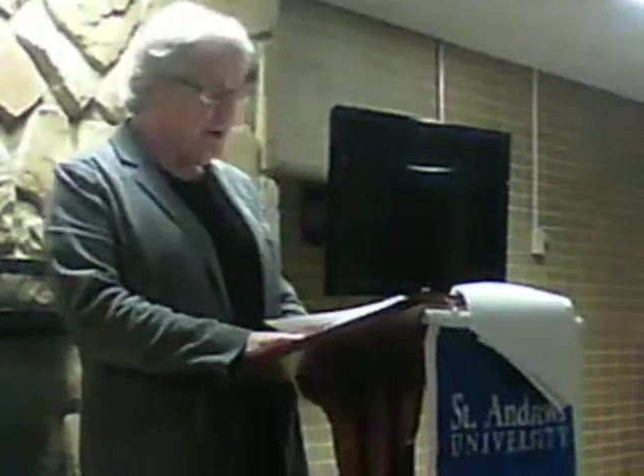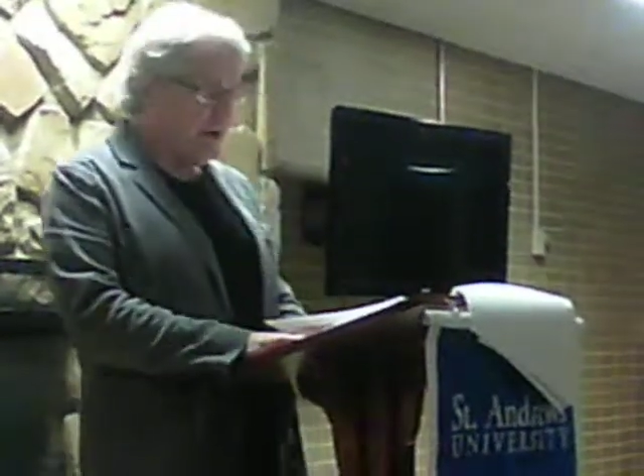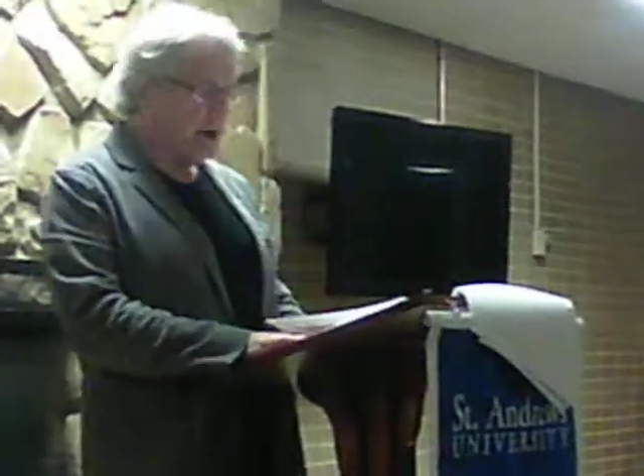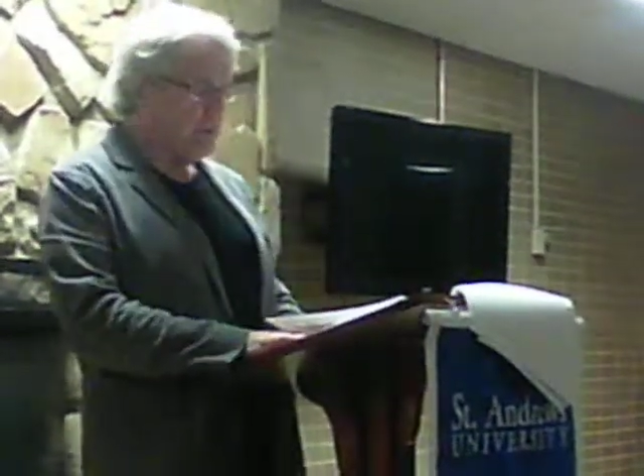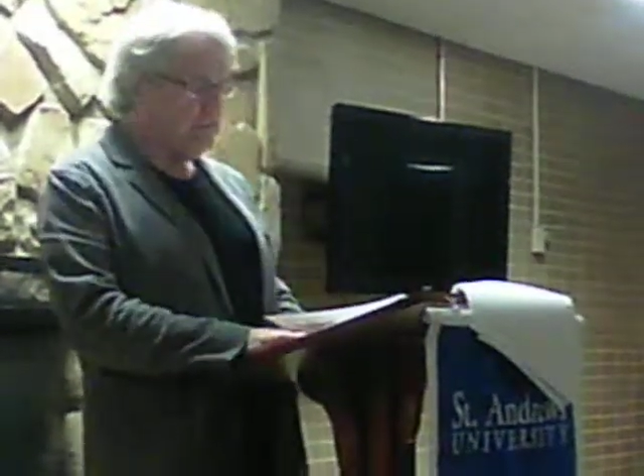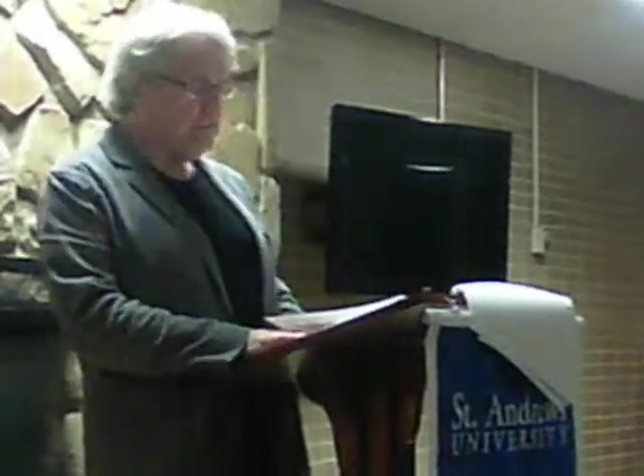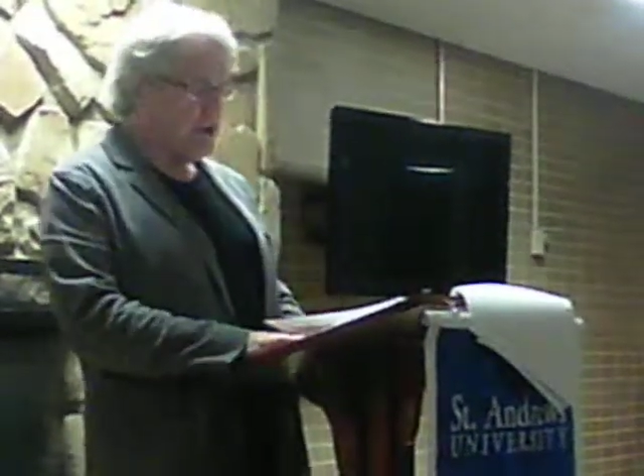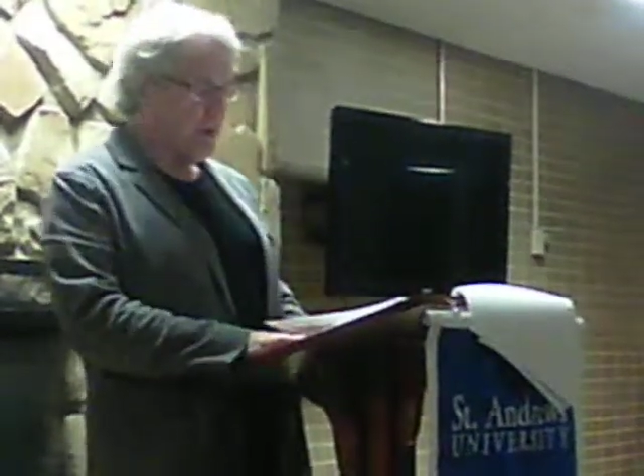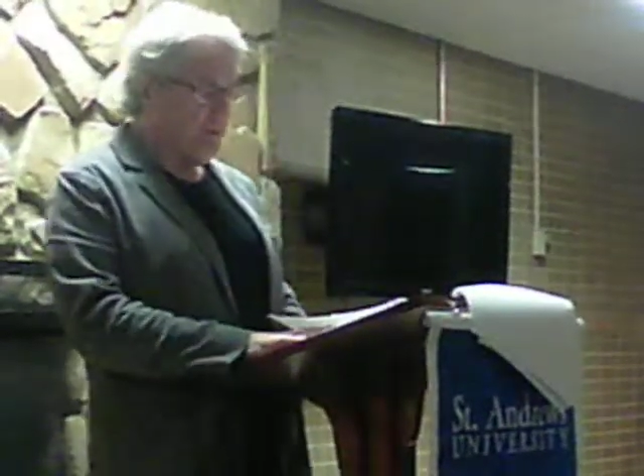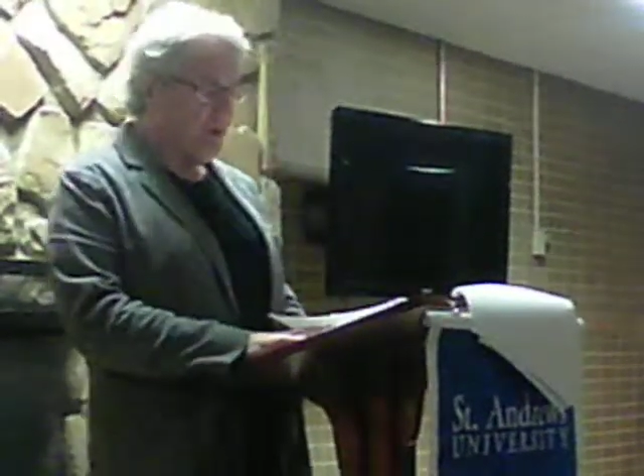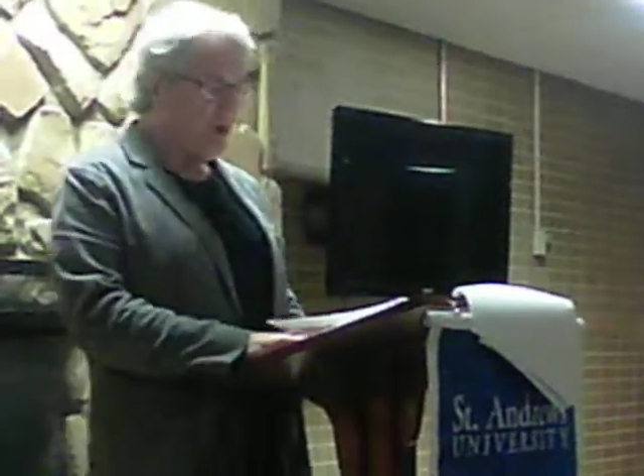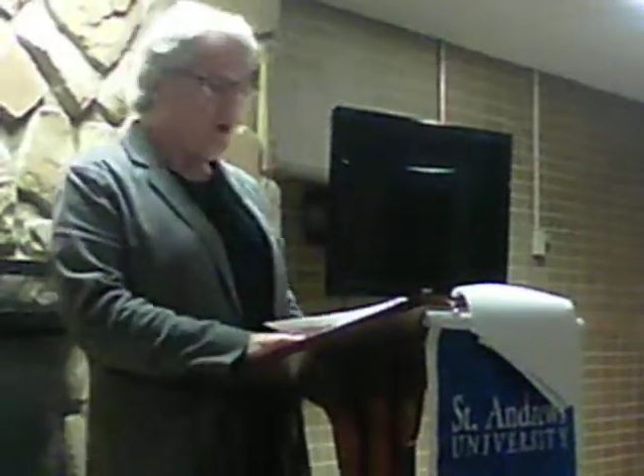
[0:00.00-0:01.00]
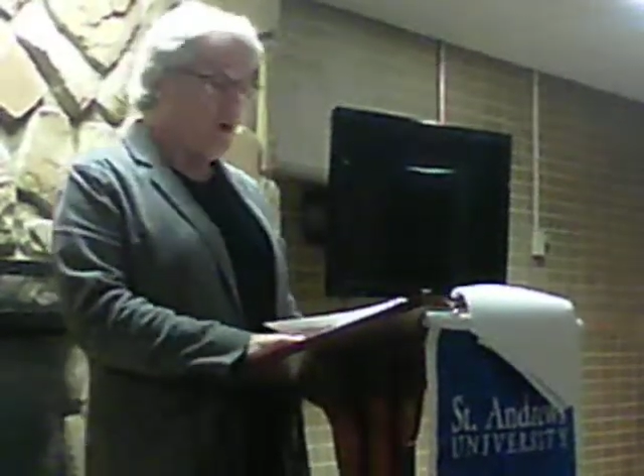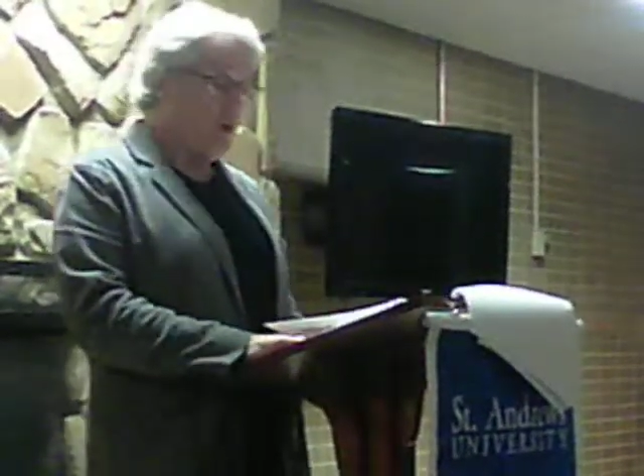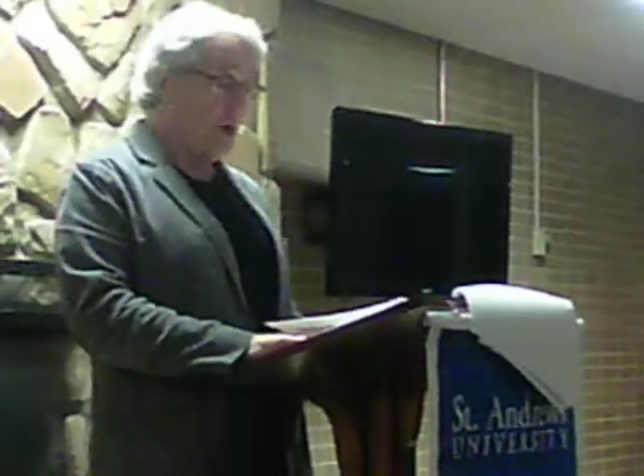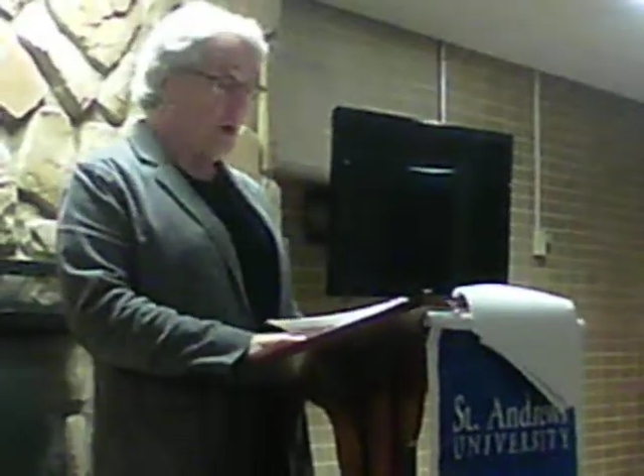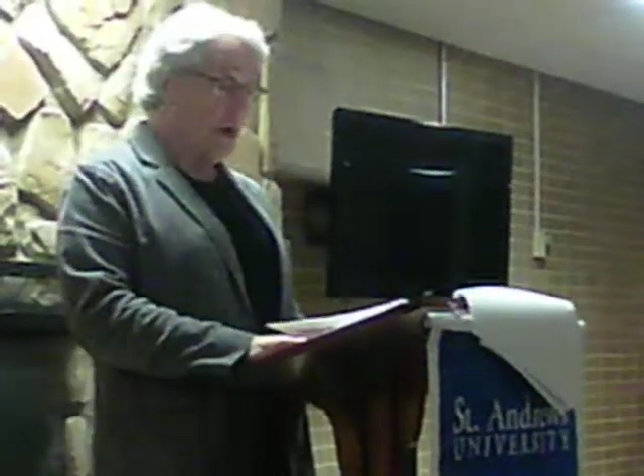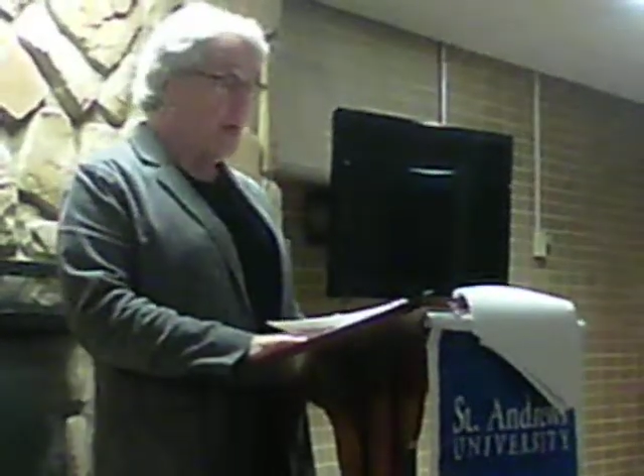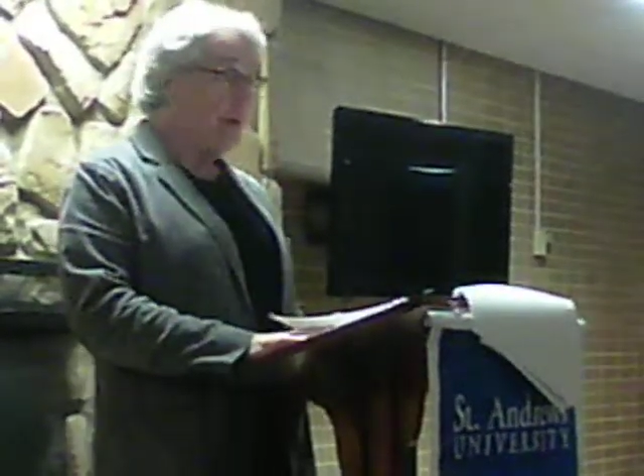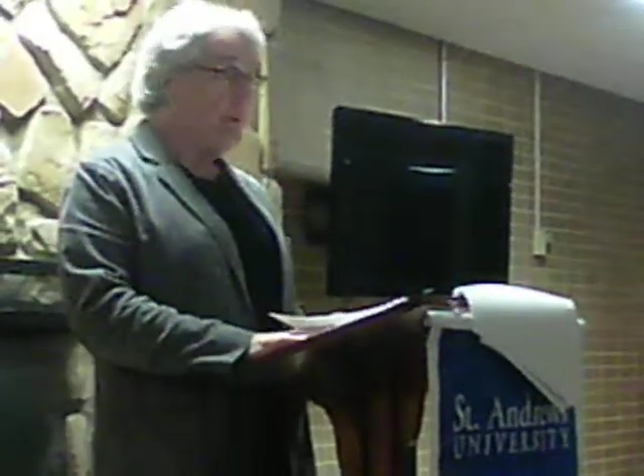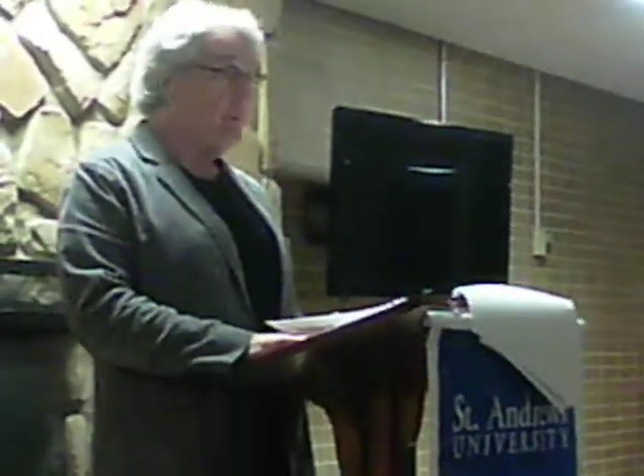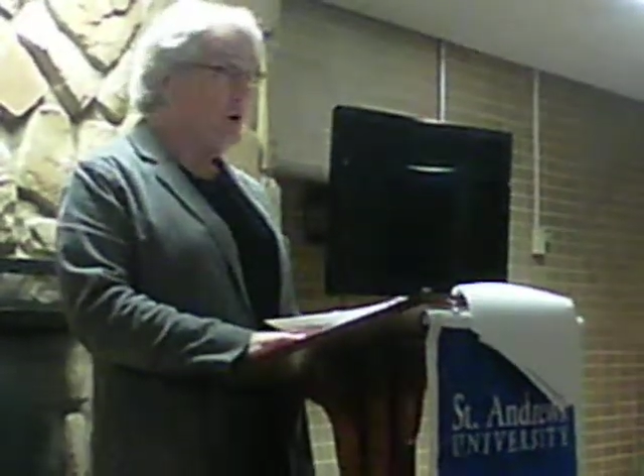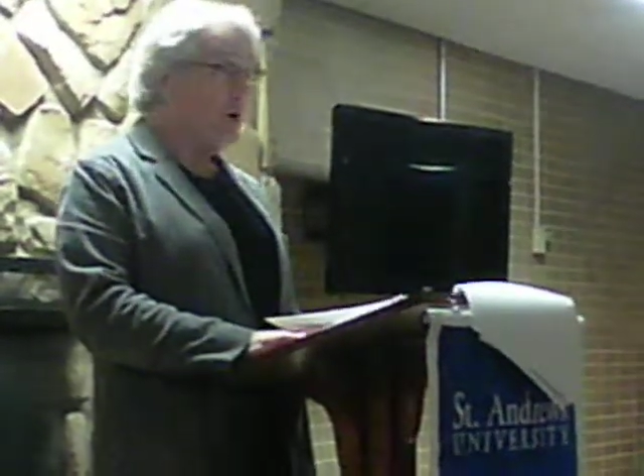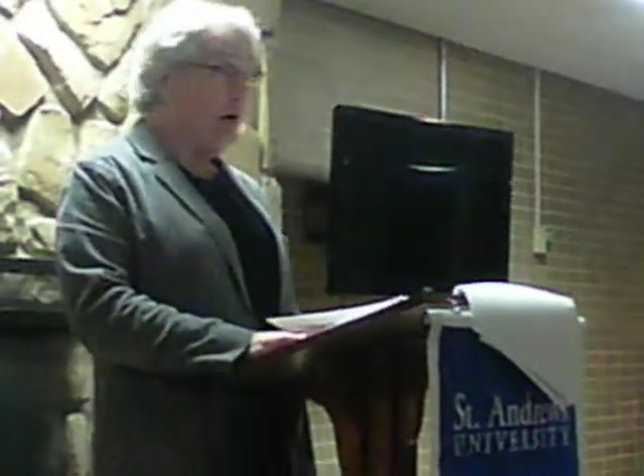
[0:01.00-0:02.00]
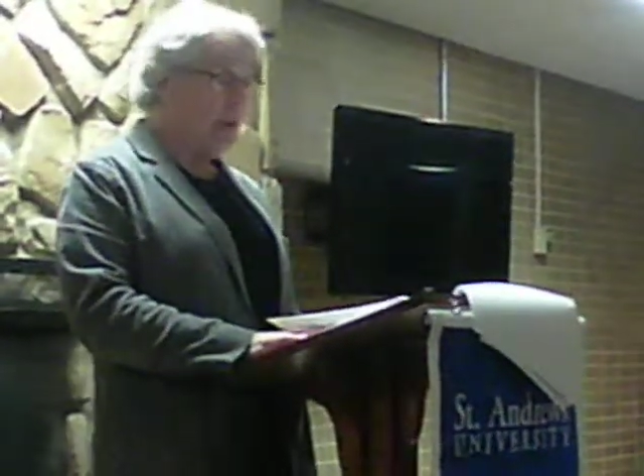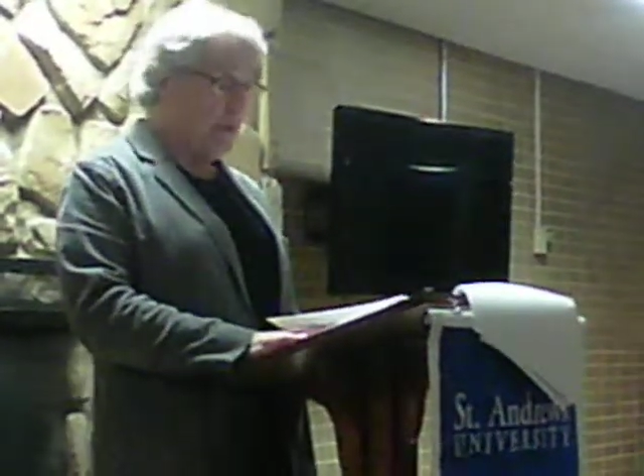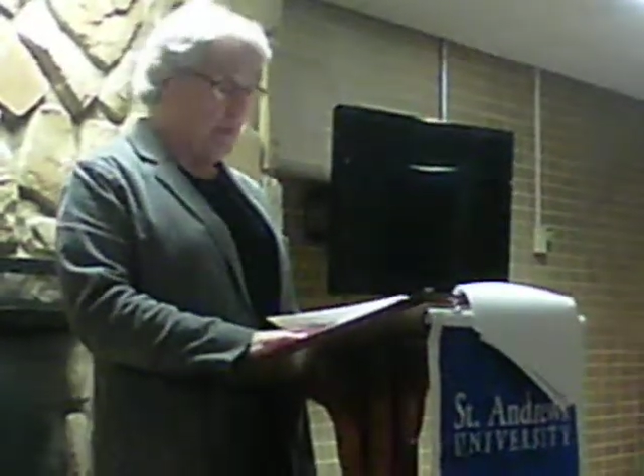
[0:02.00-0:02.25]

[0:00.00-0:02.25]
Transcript: kind of settlement Willie had in mind,